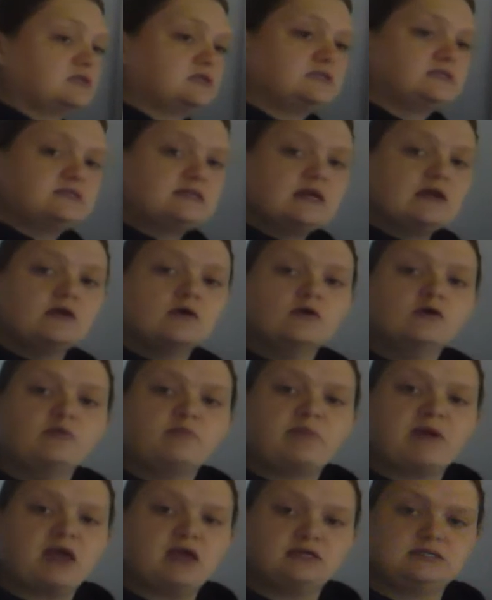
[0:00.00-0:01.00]
single
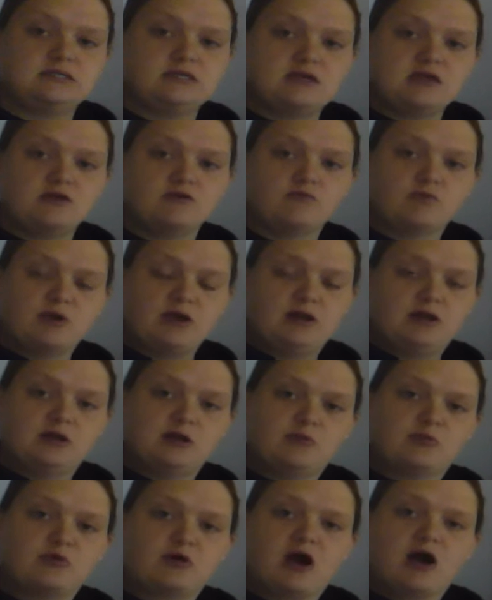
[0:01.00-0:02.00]
base e written in a
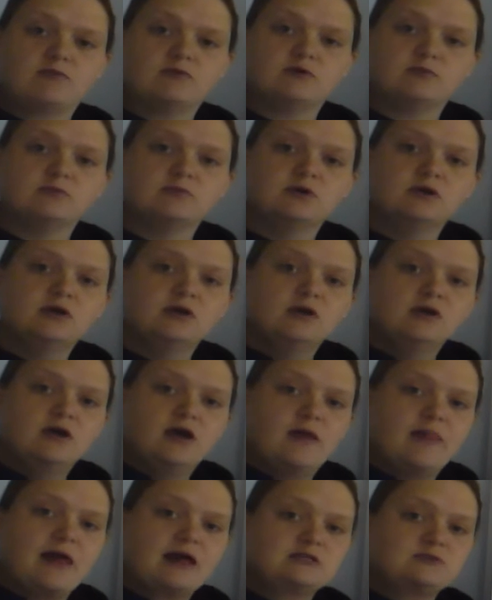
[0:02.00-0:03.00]
problem.
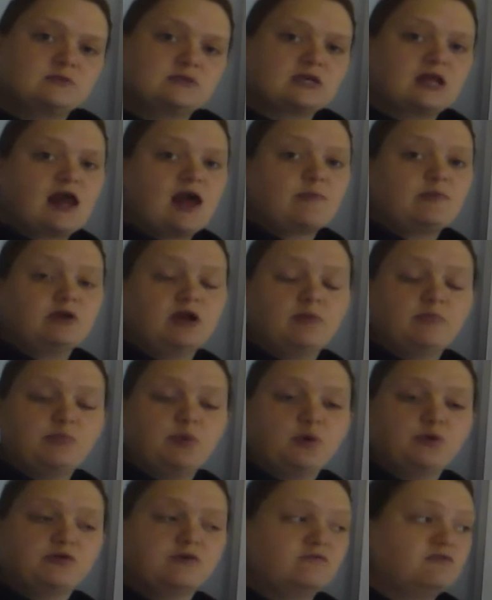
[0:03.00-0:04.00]
And that's what's going to happen on
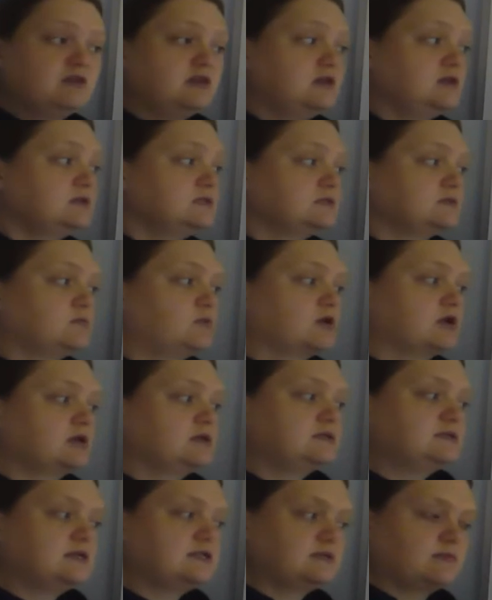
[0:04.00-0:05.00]
both of these. We're going to
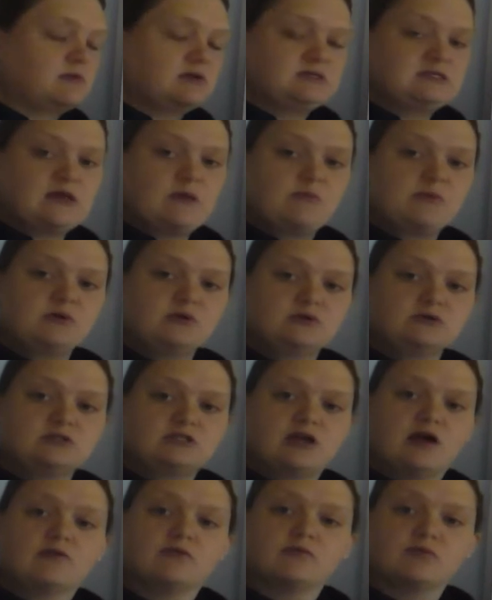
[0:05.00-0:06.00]
see some examples
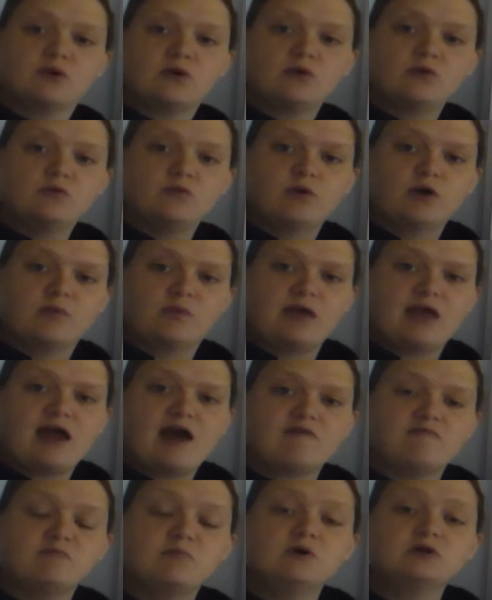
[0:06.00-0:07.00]
down the road where we
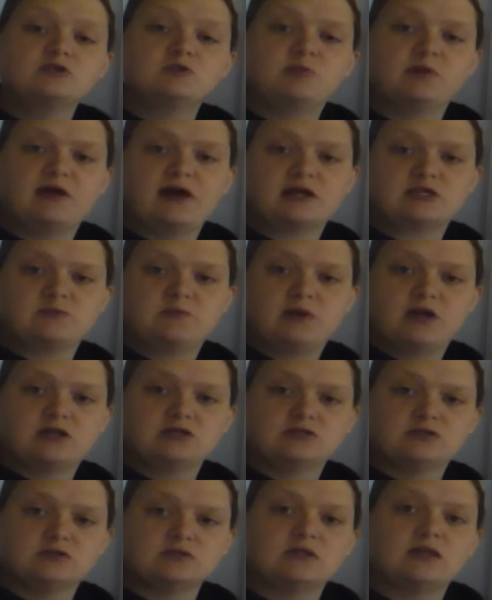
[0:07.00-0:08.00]
have multiple
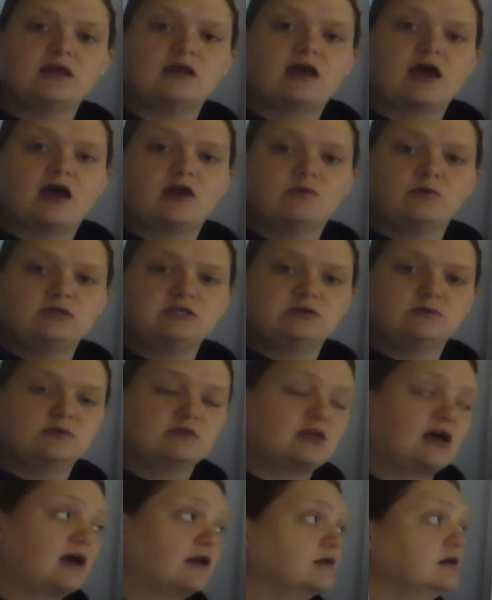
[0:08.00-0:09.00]
exponentials, and then how do we deal with
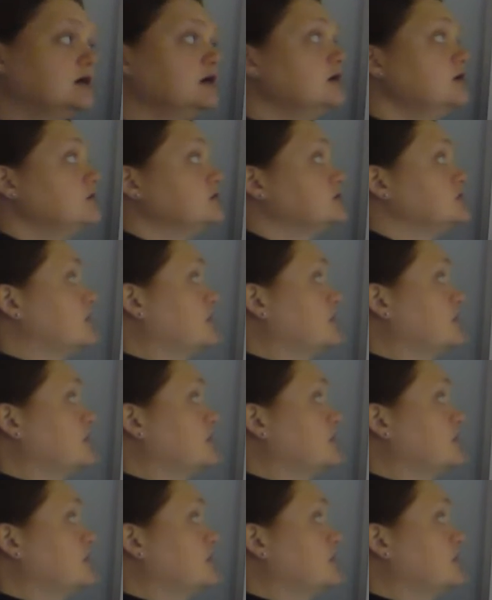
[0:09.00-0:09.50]
that? So